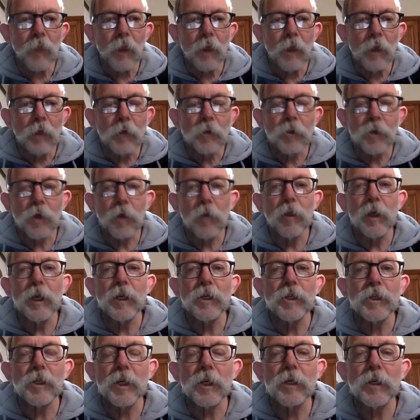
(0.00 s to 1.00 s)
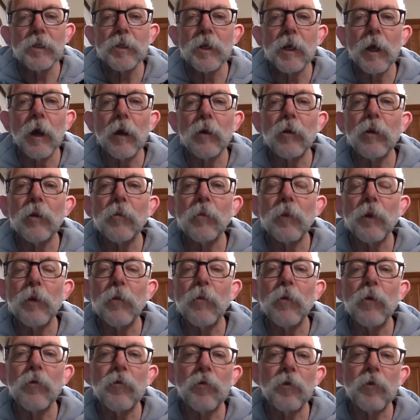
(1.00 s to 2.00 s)
So these things are going to be
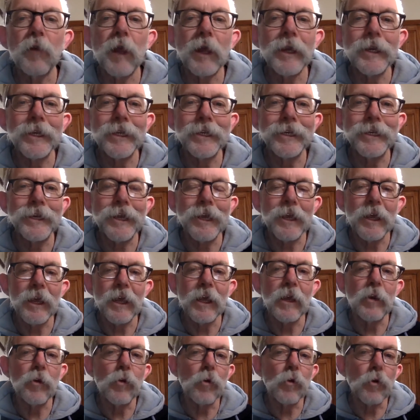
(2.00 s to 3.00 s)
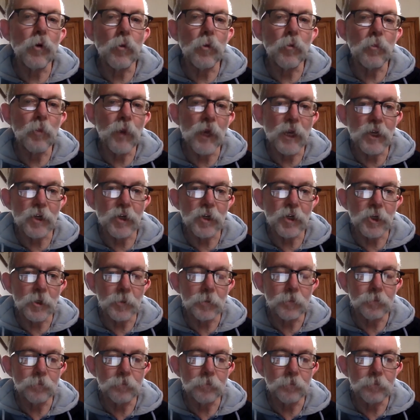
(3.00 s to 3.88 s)
reflected in your pitch.